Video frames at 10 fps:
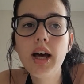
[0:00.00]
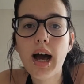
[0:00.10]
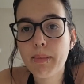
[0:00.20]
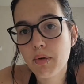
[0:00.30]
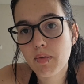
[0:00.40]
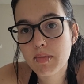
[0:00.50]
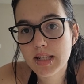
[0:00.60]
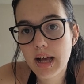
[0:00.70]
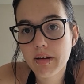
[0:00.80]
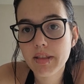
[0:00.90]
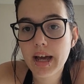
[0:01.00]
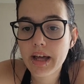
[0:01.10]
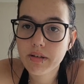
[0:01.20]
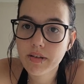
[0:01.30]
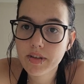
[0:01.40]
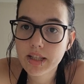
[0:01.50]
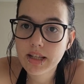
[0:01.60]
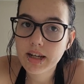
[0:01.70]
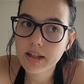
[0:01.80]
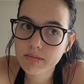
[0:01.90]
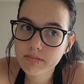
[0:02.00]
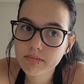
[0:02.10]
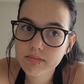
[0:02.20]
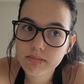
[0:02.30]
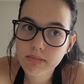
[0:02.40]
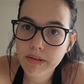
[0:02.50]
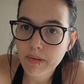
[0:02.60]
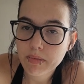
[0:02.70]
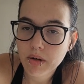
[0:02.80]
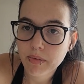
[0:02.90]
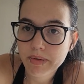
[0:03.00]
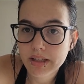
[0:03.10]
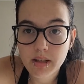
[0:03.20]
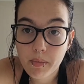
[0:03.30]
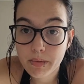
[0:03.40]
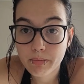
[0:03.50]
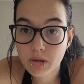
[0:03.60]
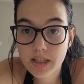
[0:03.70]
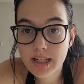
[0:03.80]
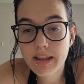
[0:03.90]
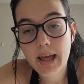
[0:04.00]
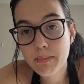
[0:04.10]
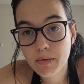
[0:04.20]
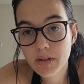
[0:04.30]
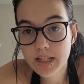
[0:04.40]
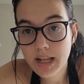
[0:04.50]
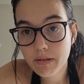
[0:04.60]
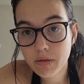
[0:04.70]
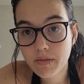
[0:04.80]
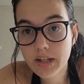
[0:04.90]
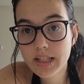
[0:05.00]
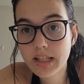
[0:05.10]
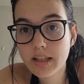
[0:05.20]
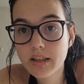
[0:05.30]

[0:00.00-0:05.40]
I'm not from the south. I don't live in. Um, my family's not from the south. I wasn't born in the south. I moved to the south for university.